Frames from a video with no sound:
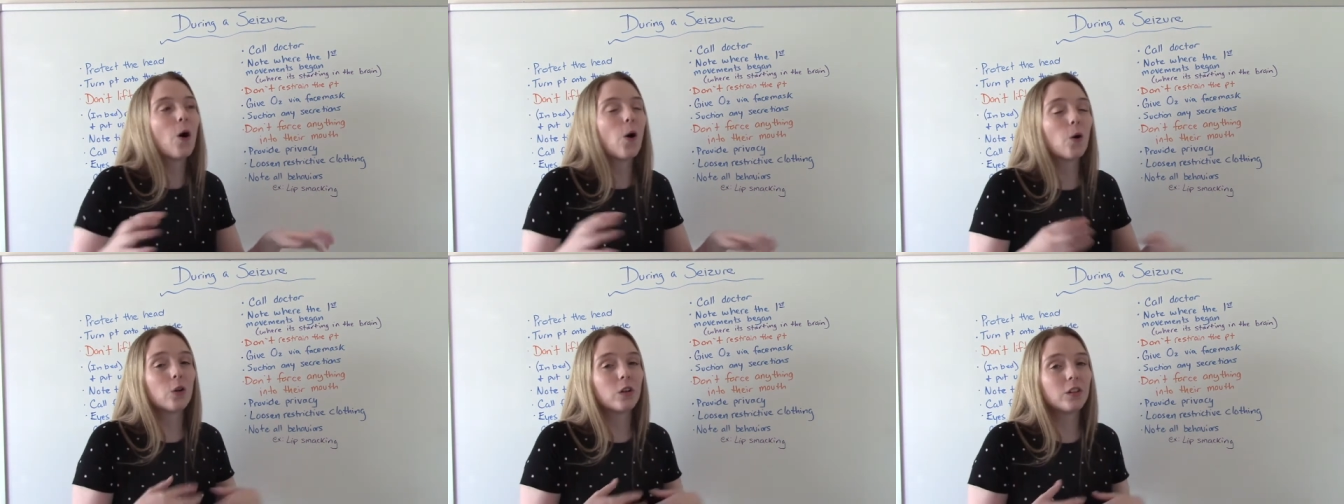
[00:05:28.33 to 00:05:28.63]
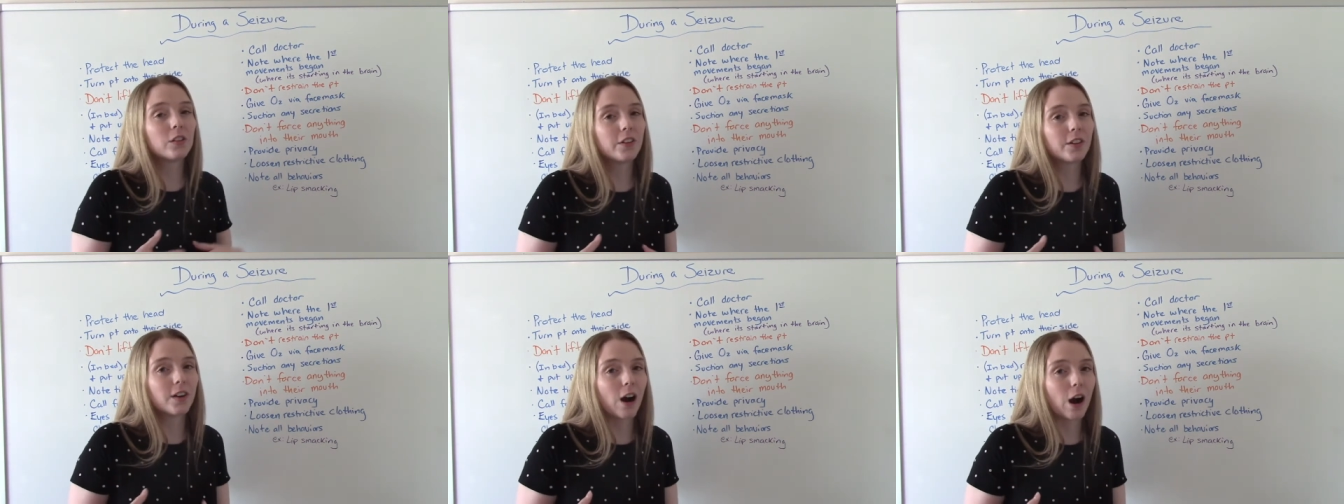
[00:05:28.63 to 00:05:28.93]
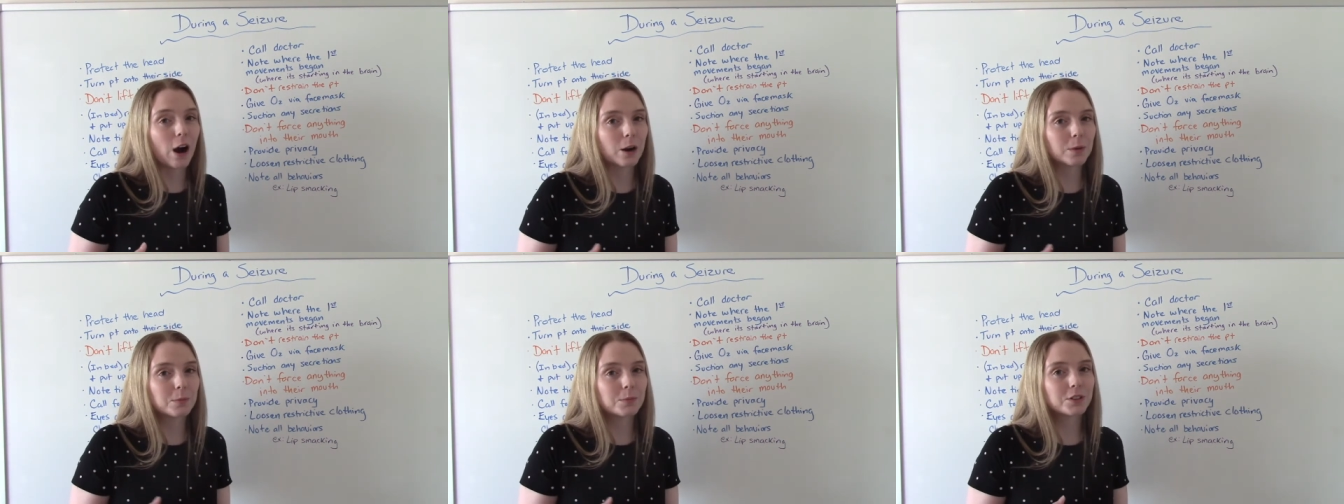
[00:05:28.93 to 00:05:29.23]
hold their
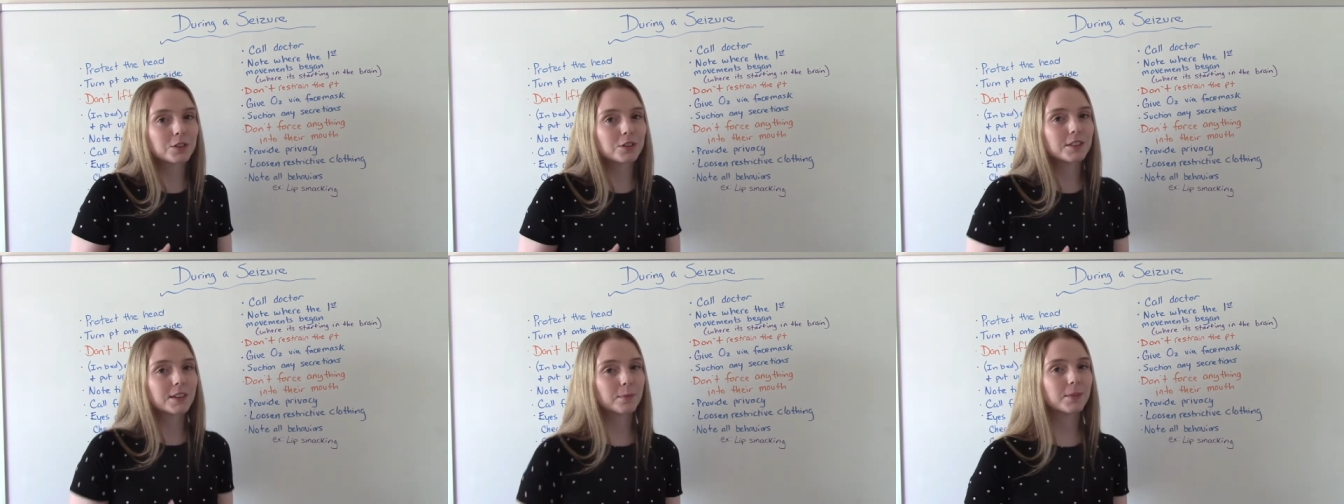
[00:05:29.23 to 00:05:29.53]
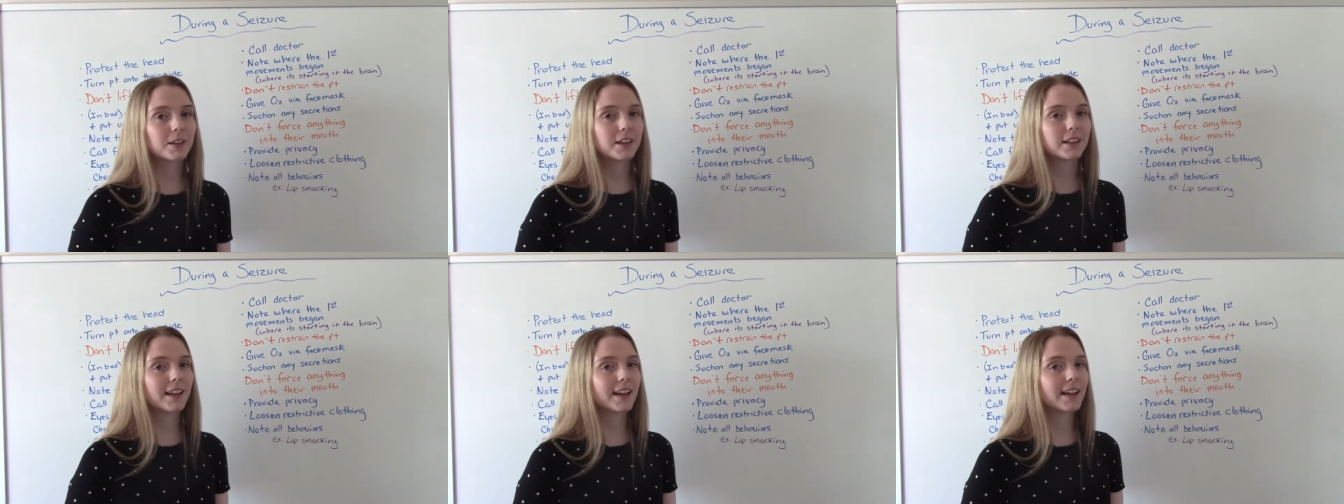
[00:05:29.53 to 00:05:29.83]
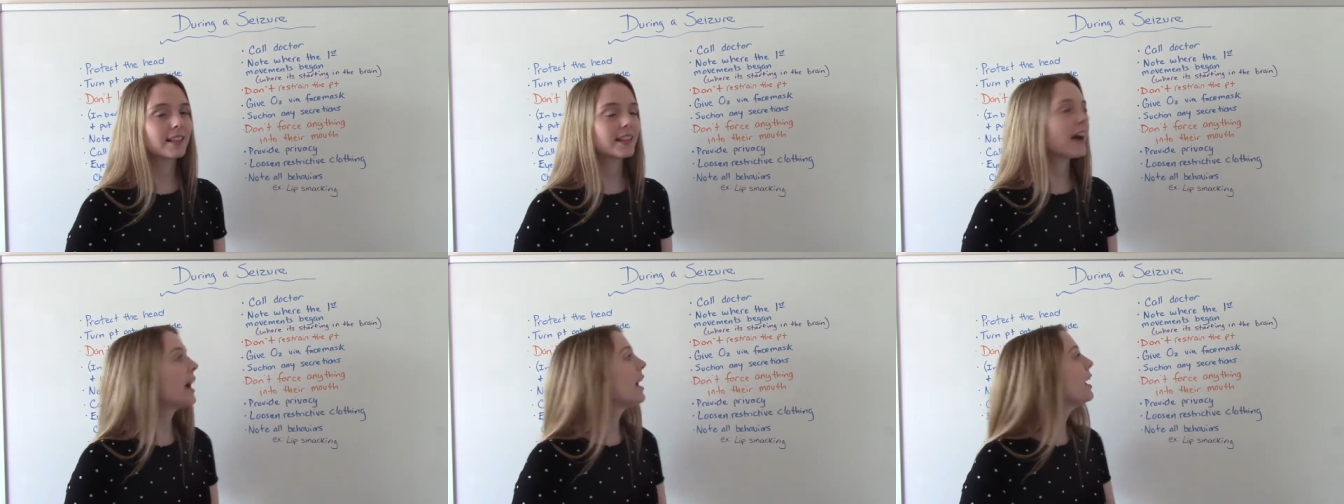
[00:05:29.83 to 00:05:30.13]
arms or something
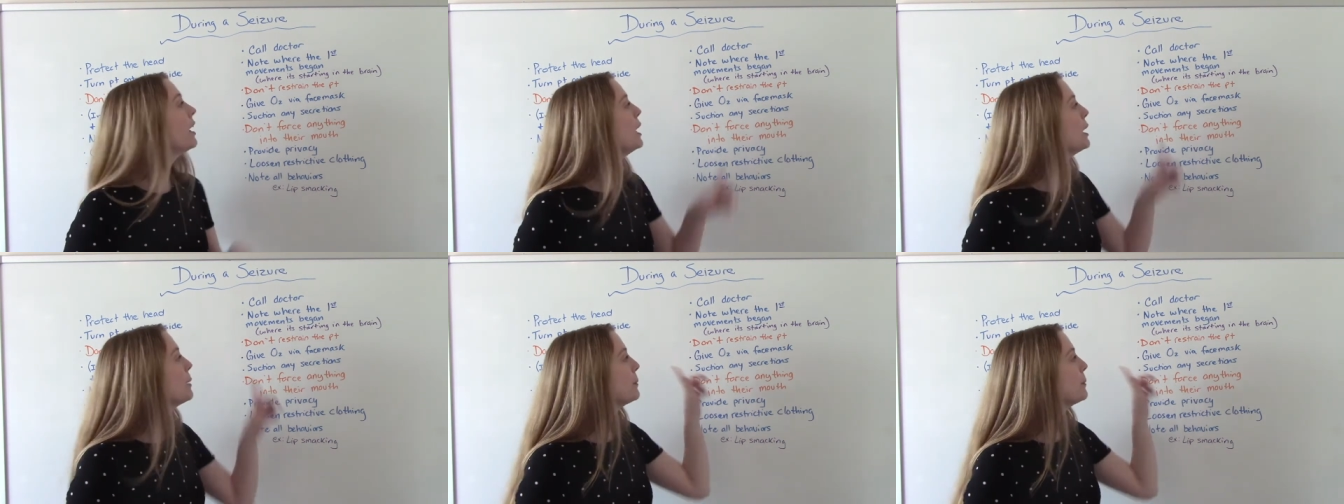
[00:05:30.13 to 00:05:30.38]
like that,